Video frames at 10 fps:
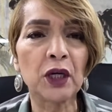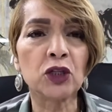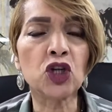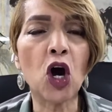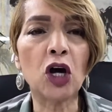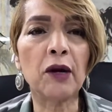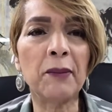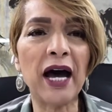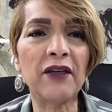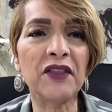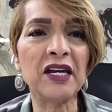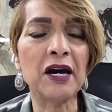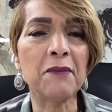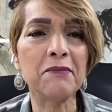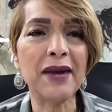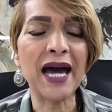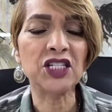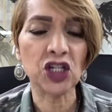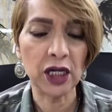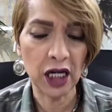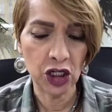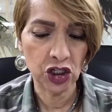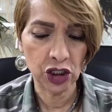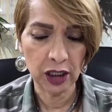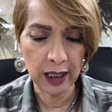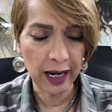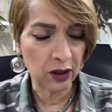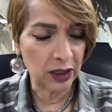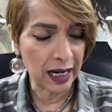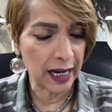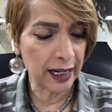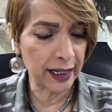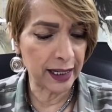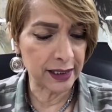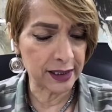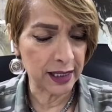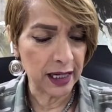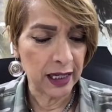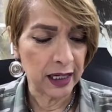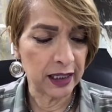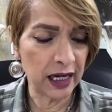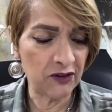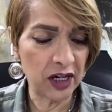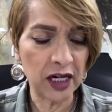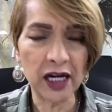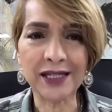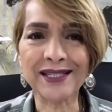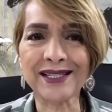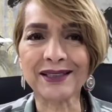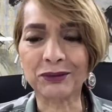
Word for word: talk about the imagination, how God has given us